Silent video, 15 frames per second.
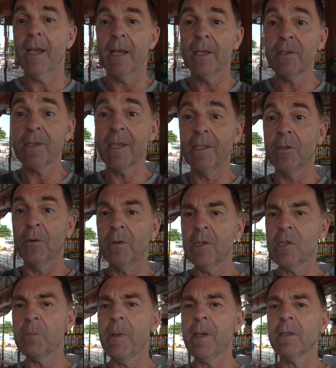I say, don't
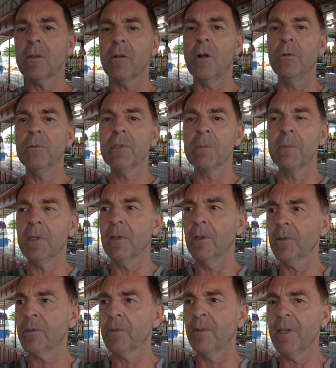expect the ultimate
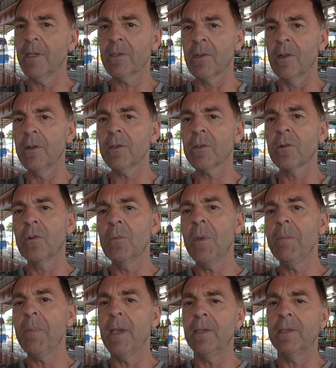luxury, it's not, it's going to
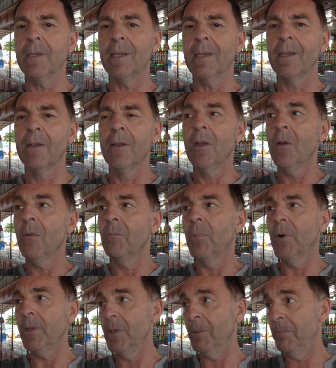be basic,
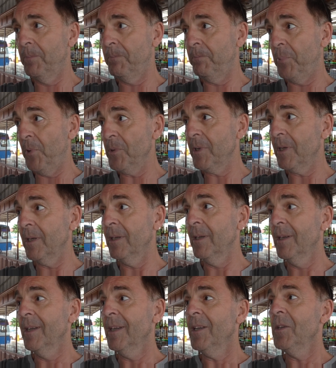but you book
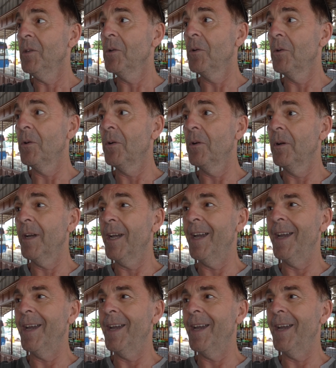your